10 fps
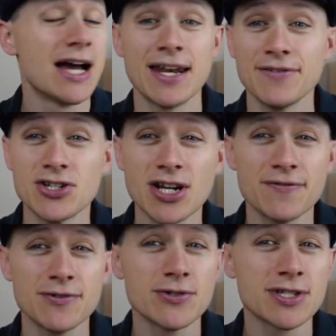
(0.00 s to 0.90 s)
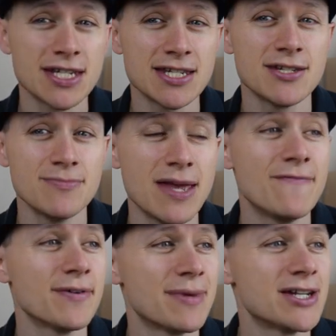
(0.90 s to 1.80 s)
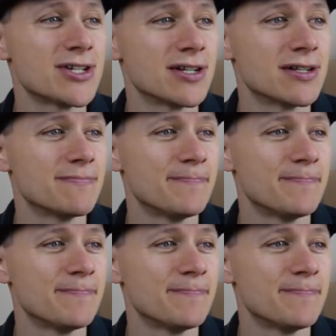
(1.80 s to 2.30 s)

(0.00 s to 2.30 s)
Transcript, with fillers: and if you check for system information.